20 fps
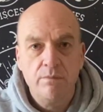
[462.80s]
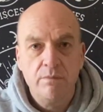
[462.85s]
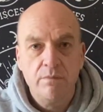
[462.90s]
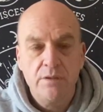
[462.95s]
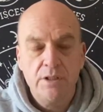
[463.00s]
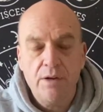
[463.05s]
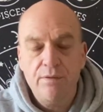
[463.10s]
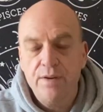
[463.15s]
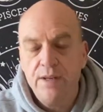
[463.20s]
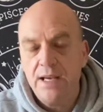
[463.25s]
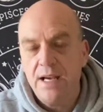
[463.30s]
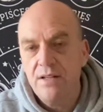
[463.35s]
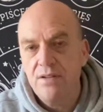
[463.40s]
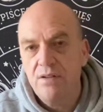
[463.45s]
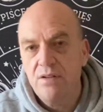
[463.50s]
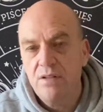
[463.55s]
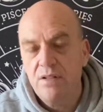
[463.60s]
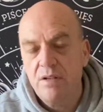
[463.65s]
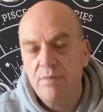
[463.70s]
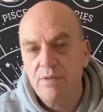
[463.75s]
Don't forget
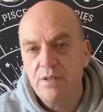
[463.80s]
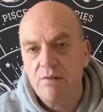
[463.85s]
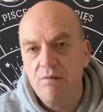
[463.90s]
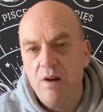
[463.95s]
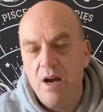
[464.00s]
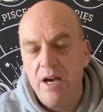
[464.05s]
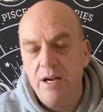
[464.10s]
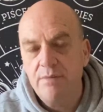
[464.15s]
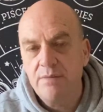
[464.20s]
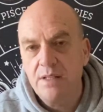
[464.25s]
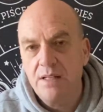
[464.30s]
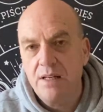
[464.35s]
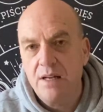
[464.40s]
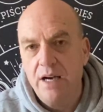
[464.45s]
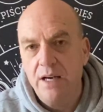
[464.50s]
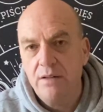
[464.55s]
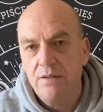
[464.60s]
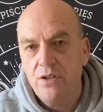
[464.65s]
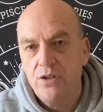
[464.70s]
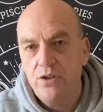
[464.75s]
to subscribe, to
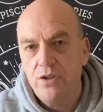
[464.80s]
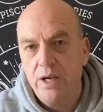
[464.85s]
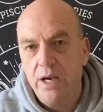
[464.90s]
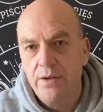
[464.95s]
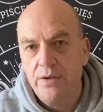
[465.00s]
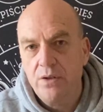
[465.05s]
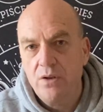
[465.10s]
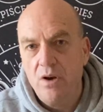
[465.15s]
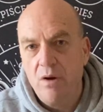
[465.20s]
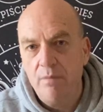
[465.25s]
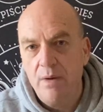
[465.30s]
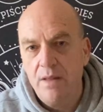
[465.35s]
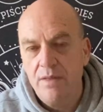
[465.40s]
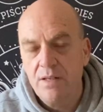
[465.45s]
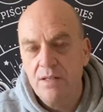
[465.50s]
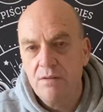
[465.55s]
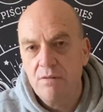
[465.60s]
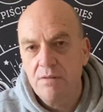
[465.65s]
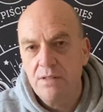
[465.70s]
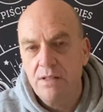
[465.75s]
like, to share, to comment.
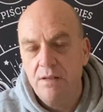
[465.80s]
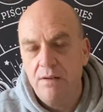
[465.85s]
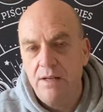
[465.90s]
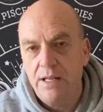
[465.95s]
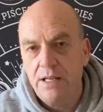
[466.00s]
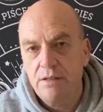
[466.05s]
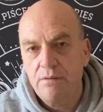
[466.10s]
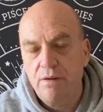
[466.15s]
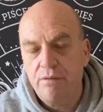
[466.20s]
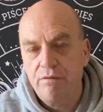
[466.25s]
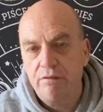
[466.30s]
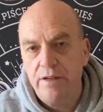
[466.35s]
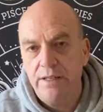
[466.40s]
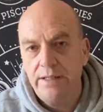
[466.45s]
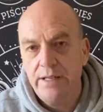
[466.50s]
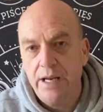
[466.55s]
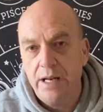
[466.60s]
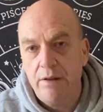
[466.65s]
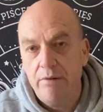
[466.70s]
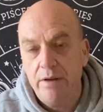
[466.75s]
There's also links for free
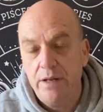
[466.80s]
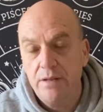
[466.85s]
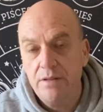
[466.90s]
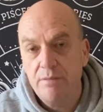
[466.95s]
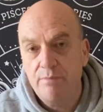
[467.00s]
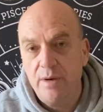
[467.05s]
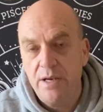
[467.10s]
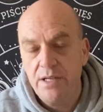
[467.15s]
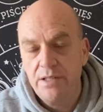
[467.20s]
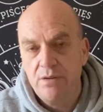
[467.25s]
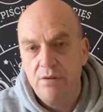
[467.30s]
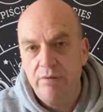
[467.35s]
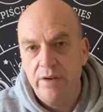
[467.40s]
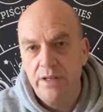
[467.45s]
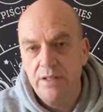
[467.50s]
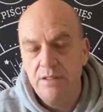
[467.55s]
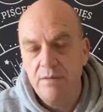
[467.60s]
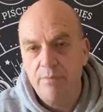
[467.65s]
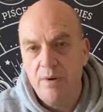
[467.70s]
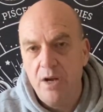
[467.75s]
daily readings, personal
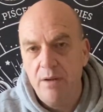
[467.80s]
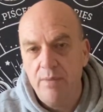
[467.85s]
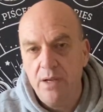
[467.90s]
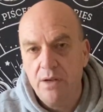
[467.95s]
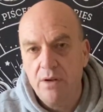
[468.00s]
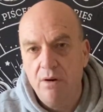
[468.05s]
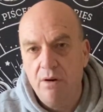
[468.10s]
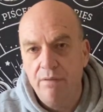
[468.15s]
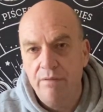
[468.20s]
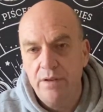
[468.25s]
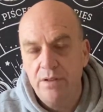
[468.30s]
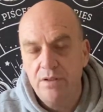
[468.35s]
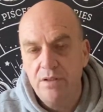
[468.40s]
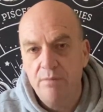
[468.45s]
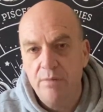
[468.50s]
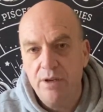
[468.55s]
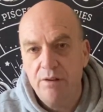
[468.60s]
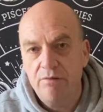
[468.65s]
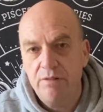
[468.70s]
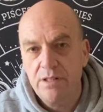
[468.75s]
readings, to buy me a coffee, into
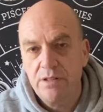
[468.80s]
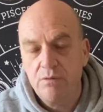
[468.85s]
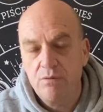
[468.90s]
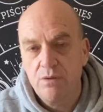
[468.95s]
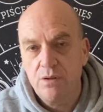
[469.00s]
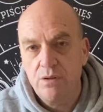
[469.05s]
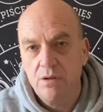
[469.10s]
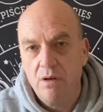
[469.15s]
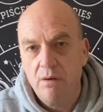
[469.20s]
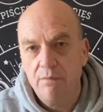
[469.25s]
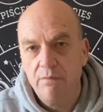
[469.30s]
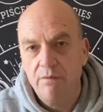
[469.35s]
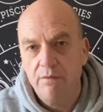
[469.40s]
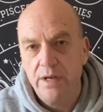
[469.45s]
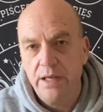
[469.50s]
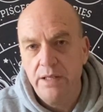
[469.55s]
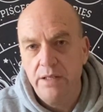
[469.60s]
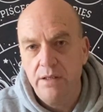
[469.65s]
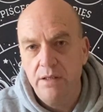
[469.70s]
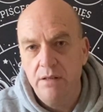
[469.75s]
my crystal shop.
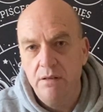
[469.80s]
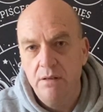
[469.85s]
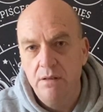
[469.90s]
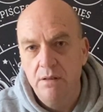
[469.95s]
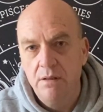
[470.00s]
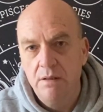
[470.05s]
Thank you.